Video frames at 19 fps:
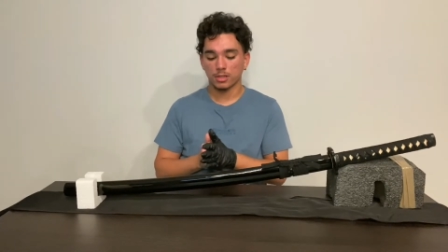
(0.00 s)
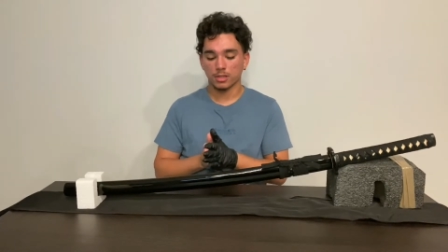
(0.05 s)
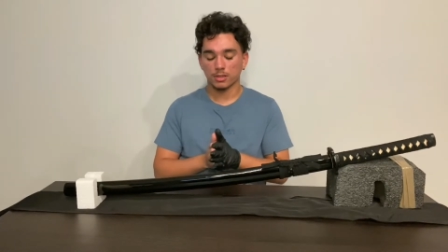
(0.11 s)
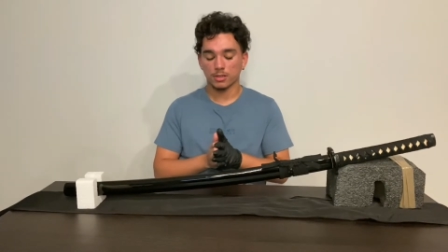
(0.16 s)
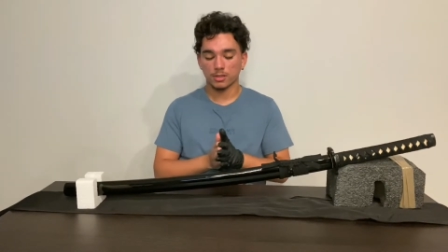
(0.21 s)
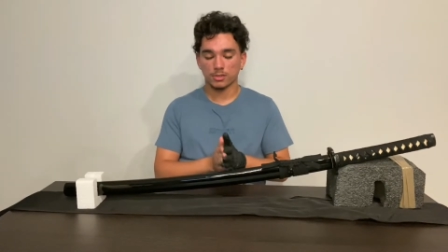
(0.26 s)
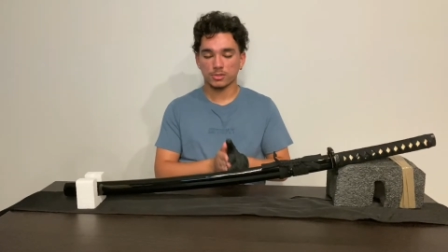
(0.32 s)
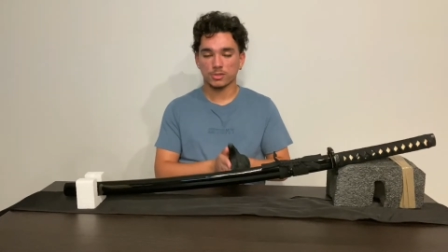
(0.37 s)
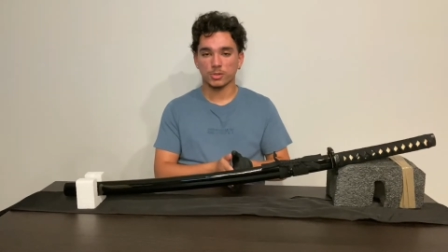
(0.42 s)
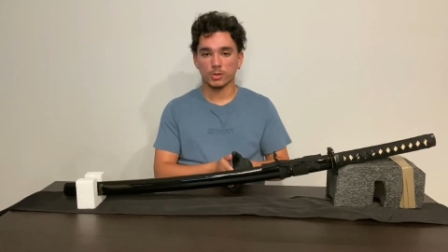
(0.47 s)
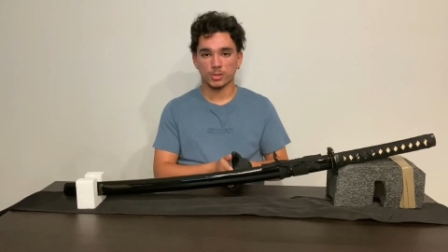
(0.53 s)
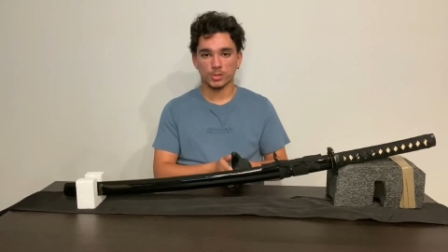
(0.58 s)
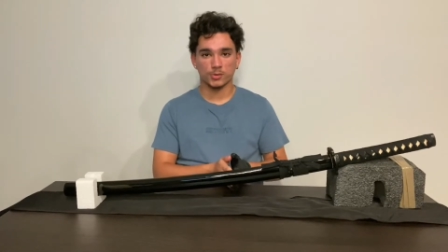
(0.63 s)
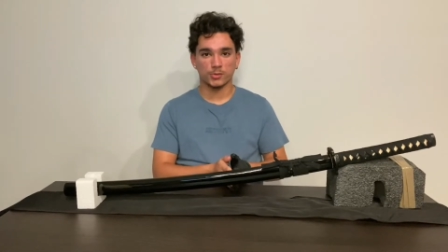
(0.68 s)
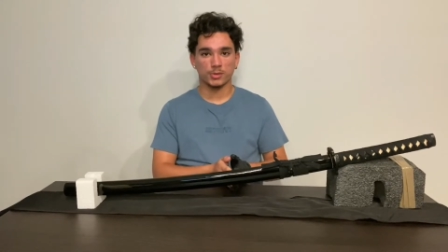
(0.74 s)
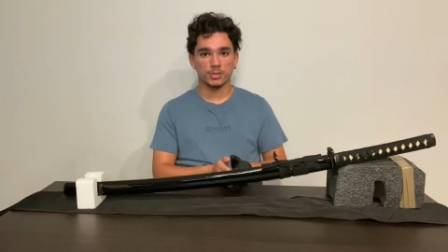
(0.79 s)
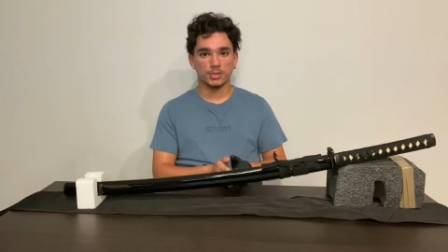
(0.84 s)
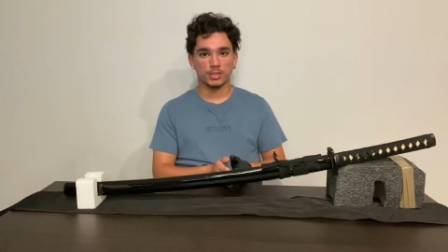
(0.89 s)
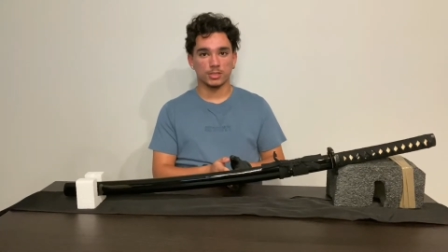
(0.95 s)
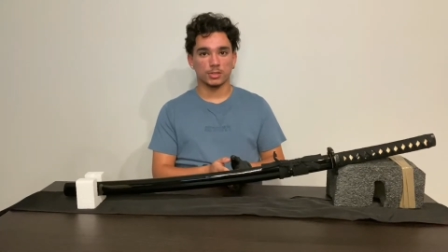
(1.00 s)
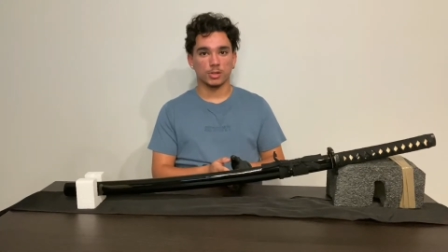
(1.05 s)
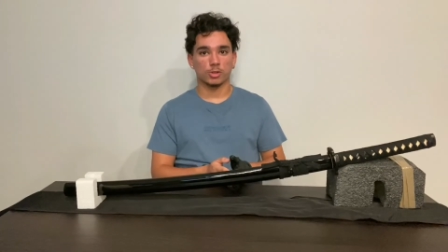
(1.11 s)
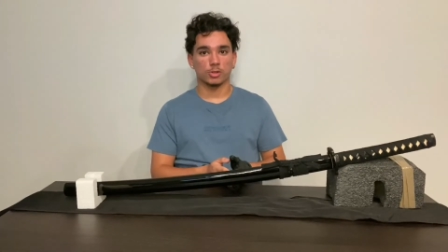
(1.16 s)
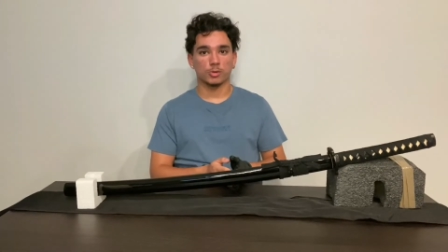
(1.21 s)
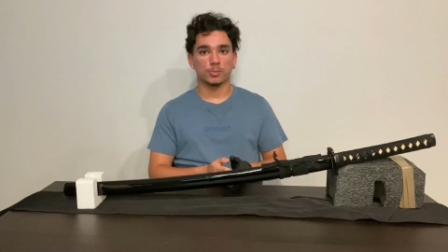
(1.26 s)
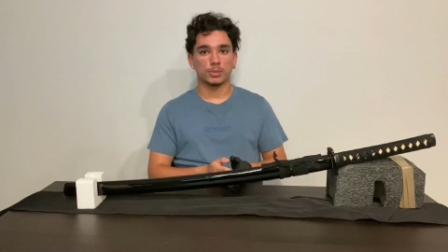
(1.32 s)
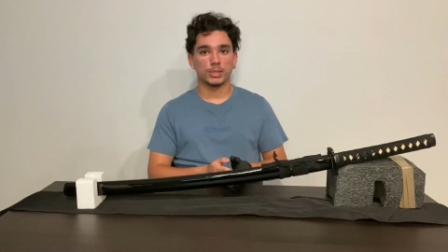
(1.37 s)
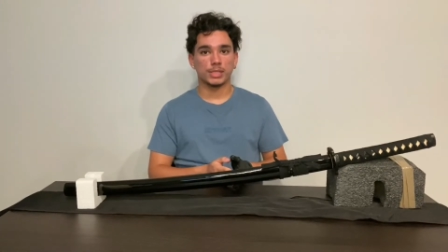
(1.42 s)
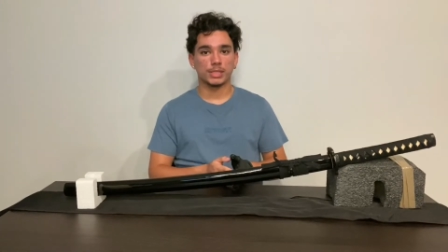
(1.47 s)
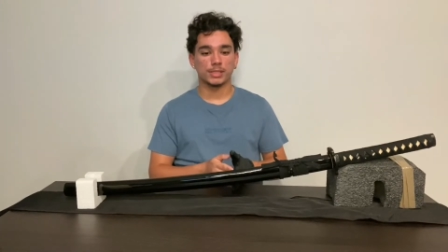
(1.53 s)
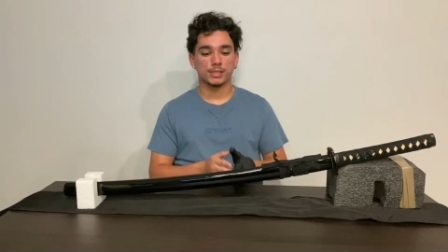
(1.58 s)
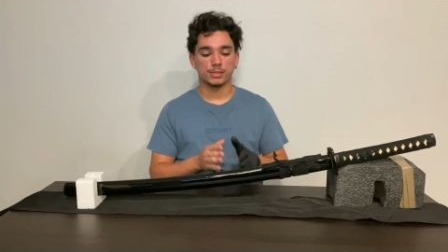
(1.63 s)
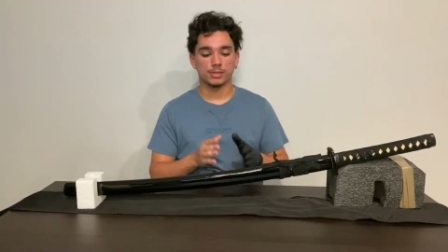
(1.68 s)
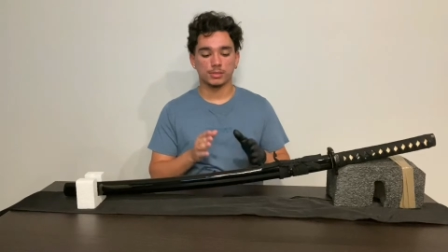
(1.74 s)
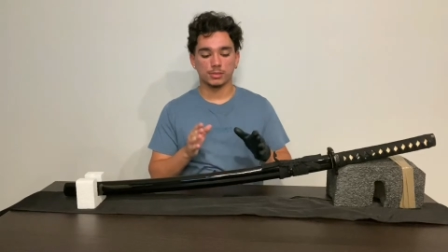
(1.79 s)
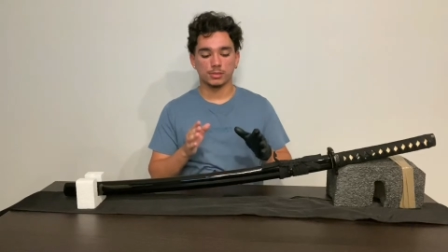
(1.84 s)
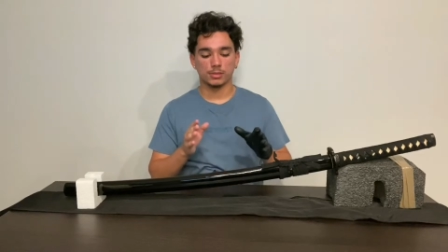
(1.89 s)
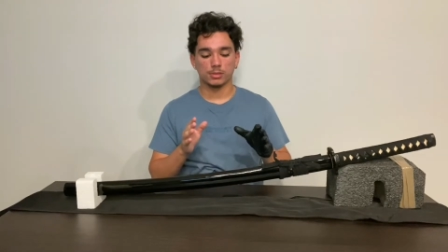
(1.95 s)
this $215 blade
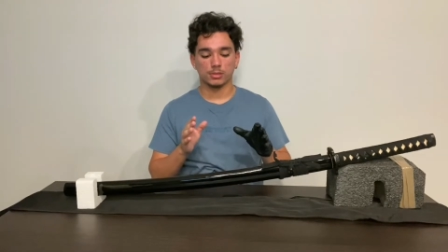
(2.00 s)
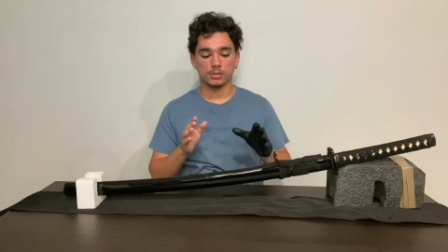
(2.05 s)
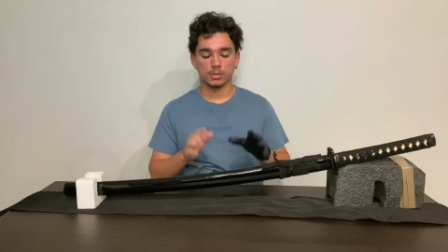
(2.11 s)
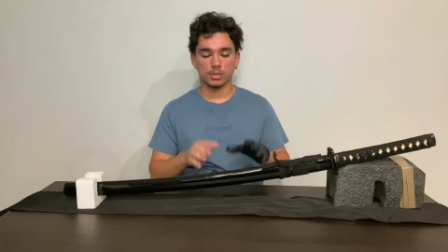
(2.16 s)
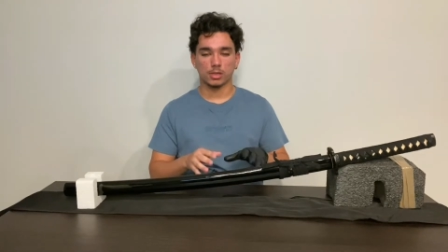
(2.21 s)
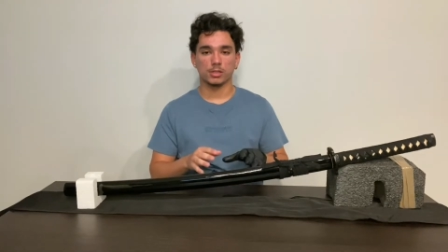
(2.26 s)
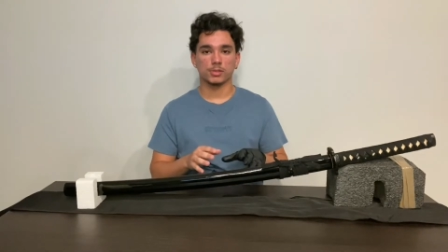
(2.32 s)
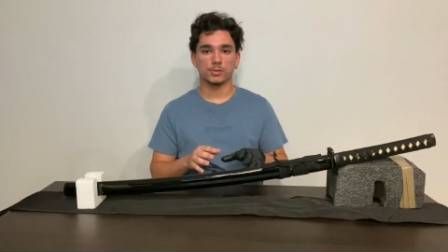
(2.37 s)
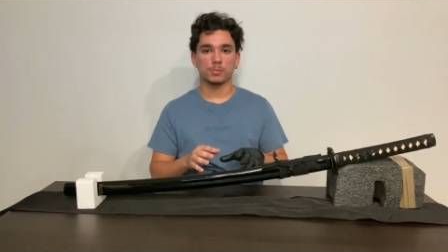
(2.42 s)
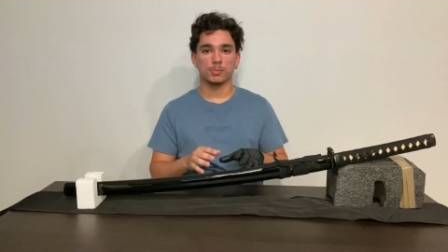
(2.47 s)
does